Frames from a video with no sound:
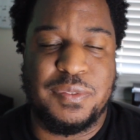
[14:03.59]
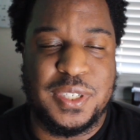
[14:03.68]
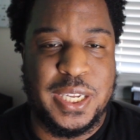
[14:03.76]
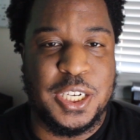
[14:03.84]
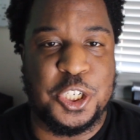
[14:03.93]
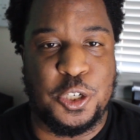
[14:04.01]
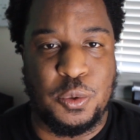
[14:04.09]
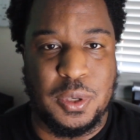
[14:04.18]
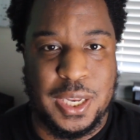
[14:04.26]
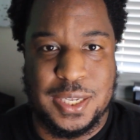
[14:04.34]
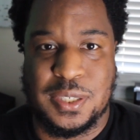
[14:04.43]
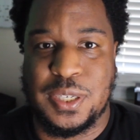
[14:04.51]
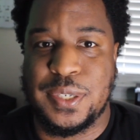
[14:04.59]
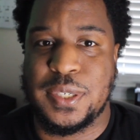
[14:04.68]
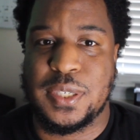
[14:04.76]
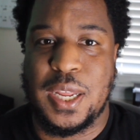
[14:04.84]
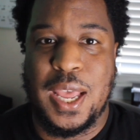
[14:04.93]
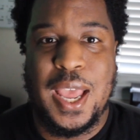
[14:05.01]
of teach you
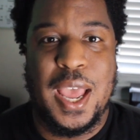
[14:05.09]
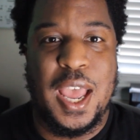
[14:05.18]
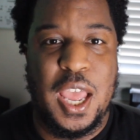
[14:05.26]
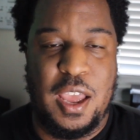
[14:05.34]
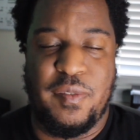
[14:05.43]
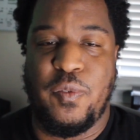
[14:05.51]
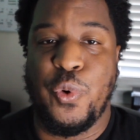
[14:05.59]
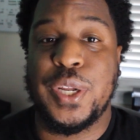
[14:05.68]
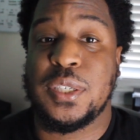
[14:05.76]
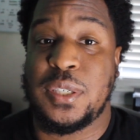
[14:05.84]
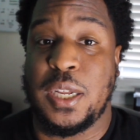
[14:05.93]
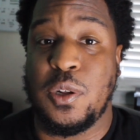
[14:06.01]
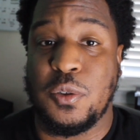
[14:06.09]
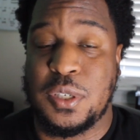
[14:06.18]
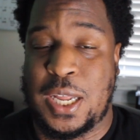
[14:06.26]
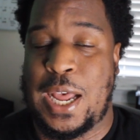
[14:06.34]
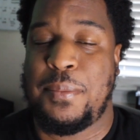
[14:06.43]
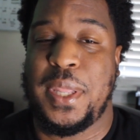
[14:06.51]
lessons every single
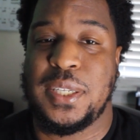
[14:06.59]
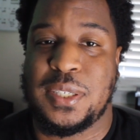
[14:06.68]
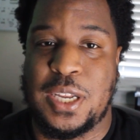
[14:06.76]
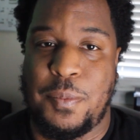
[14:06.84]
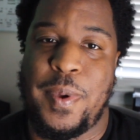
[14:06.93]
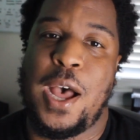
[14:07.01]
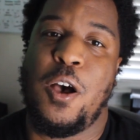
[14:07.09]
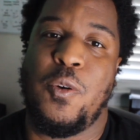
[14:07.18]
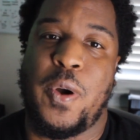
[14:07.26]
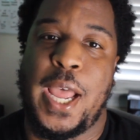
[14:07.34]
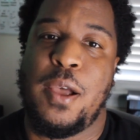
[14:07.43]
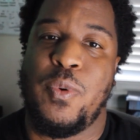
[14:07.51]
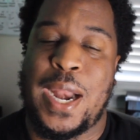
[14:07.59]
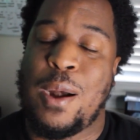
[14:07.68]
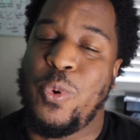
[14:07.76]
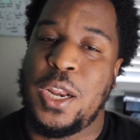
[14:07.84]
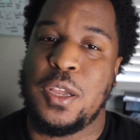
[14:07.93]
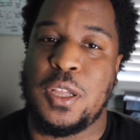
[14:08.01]
time they step out, right? When I
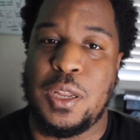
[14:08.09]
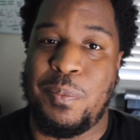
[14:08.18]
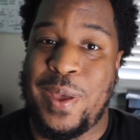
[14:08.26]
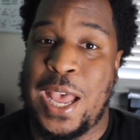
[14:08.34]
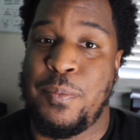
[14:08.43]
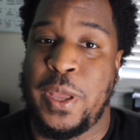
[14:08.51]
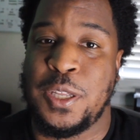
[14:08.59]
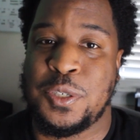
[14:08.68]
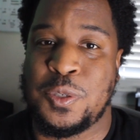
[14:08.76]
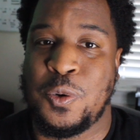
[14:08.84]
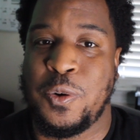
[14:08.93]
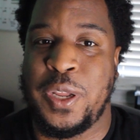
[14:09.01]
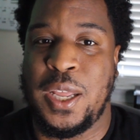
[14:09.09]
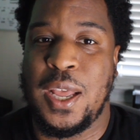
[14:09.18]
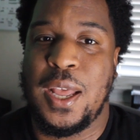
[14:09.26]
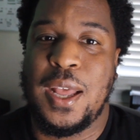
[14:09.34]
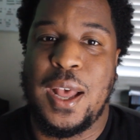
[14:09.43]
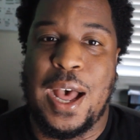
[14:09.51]
read a good Batman story,
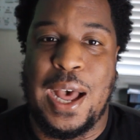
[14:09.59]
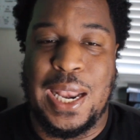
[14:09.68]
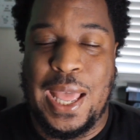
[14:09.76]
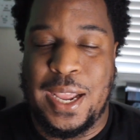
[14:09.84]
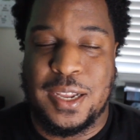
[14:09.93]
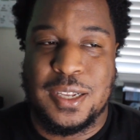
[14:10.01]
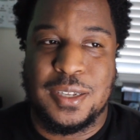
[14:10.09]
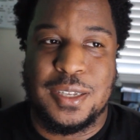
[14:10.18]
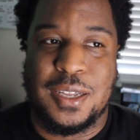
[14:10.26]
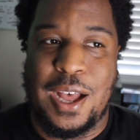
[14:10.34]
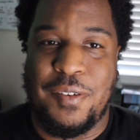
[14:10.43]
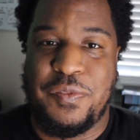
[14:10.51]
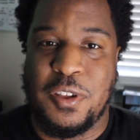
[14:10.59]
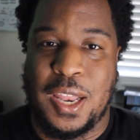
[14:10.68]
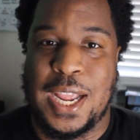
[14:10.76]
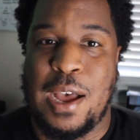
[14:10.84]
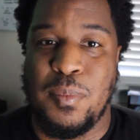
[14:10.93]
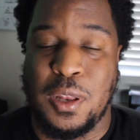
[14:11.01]
I like I feel
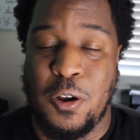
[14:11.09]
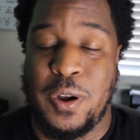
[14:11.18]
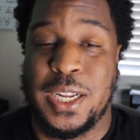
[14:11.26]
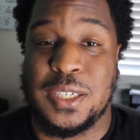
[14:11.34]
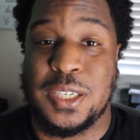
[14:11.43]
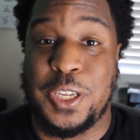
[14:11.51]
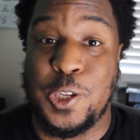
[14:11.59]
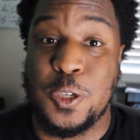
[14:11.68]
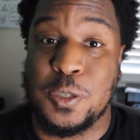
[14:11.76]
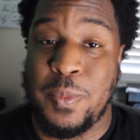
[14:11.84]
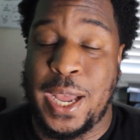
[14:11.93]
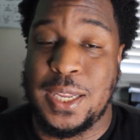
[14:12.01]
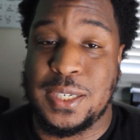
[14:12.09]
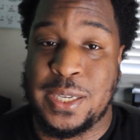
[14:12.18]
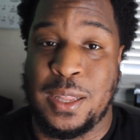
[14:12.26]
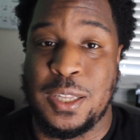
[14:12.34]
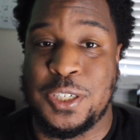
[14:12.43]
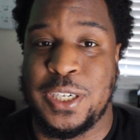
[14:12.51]
like I'm learning to use my
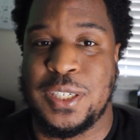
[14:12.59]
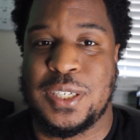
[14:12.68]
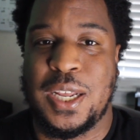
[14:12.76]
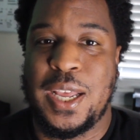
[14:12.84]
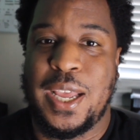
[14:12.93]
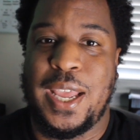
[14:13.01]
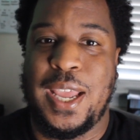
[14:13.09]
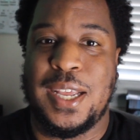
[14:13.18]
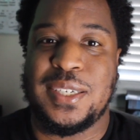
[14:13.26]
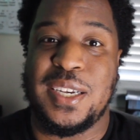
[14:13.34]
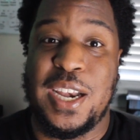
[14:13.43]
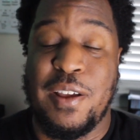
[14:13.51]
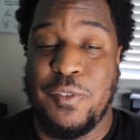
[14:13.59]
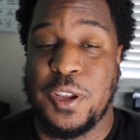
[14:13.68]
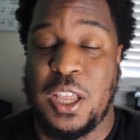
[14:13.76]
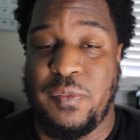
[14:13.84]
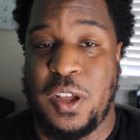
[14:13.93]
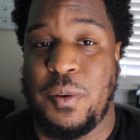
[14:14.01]
intelligence and to never
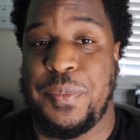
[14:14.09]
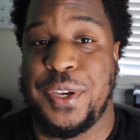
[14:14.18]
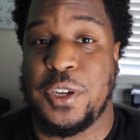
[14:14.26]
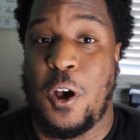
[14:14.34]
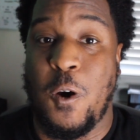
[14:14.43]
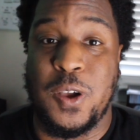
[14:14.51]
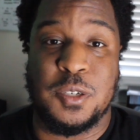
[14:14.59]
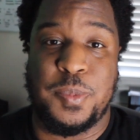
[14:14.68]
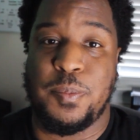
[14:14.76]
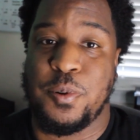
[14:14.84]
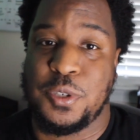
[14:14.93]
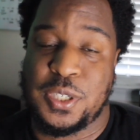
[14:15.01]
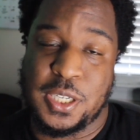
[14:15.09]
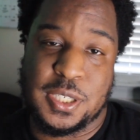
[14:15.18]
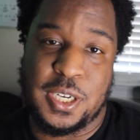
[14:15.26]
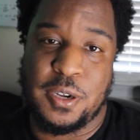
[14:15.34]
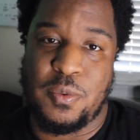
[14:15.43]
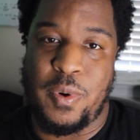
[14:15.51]
give up and to always be
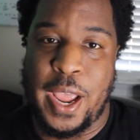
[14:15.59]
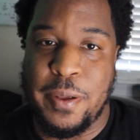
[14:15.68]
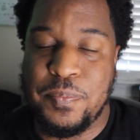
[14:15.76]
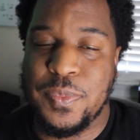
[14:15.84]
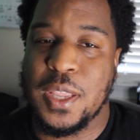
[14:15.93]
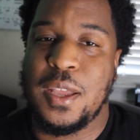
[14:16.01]
persistent, right?